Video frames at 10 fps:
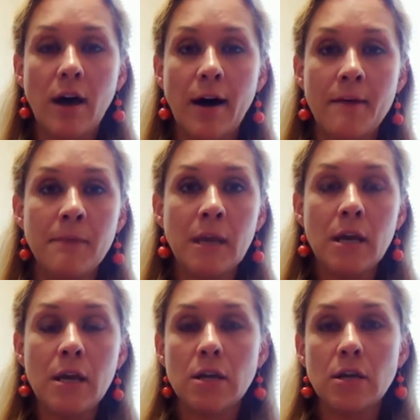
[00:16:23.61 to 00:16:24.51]
Um,
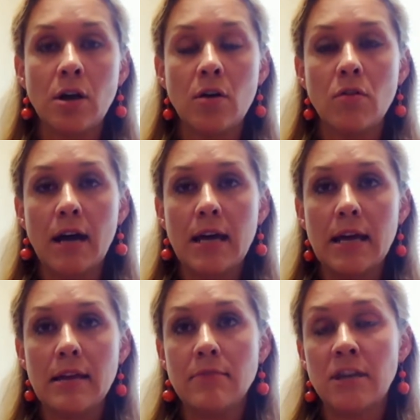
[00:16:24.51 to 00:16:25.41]
you know,
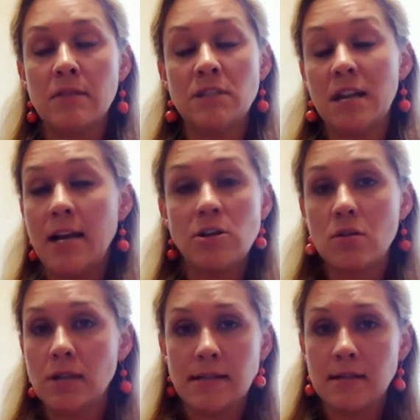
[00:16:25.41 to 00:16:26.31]
the Today
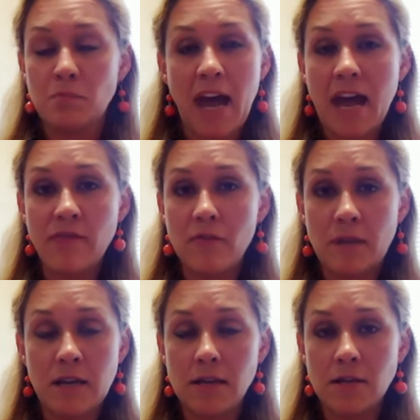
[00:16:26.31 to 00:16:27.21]
Show doesn't pay for
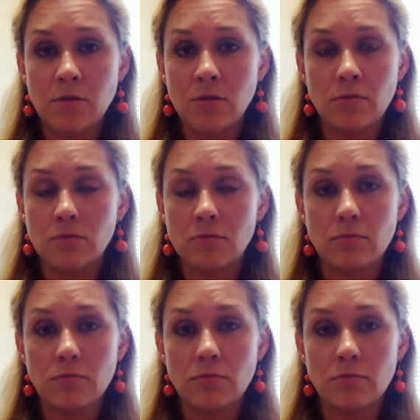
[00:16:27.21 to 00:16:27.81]
me to